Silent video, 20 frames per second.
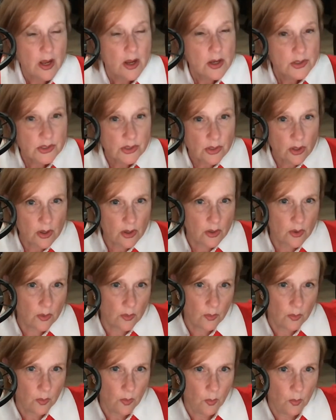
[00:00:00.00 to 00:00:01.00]

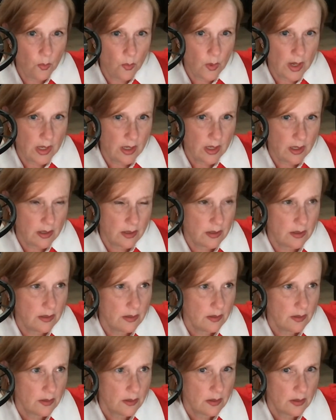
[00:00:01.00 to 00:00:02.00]
So
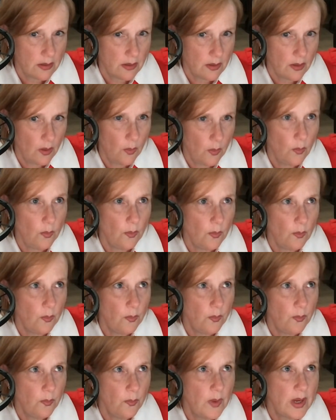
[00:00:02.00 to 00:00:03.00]
when
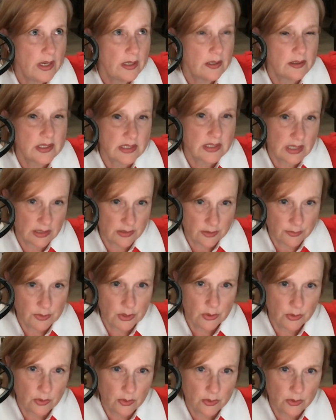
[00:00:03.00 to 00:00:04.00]
Detective
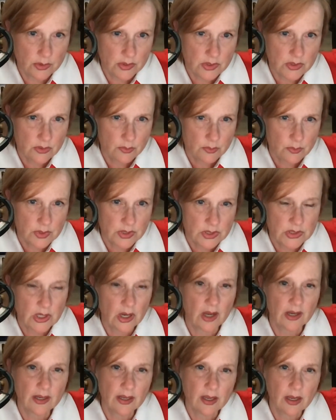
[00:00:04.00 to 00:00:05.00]
Coons was
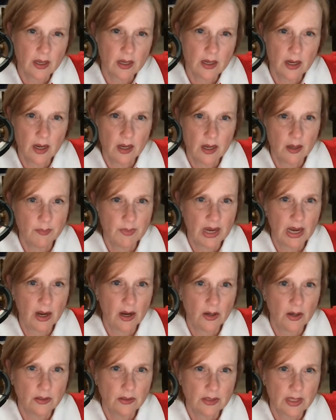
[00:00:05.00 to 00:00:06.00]
talking
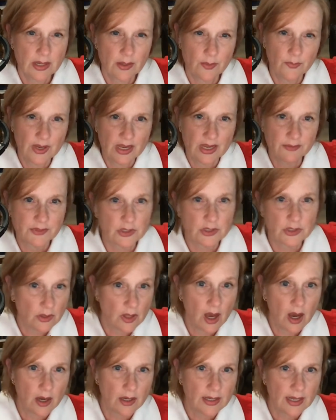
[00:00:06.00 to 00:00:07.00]
about like we have to
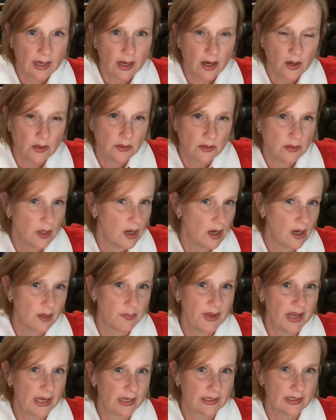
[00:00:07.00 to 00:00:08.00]
log out, log
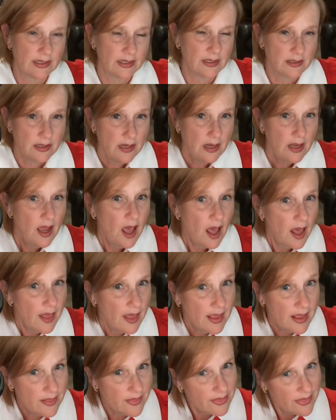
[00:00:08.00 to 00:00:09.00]
back in
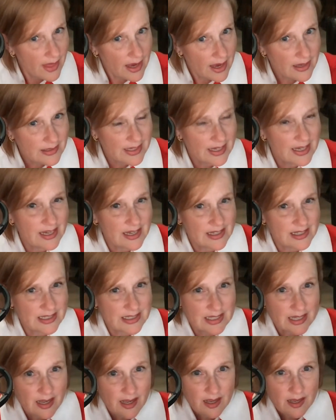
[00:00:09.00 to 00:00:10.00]
that
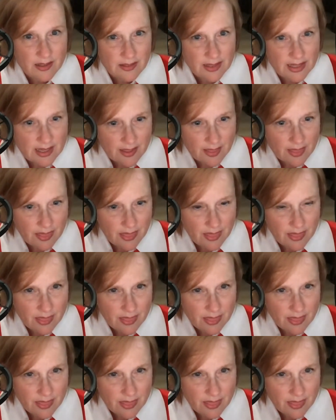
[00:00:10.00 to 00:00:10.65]
case, like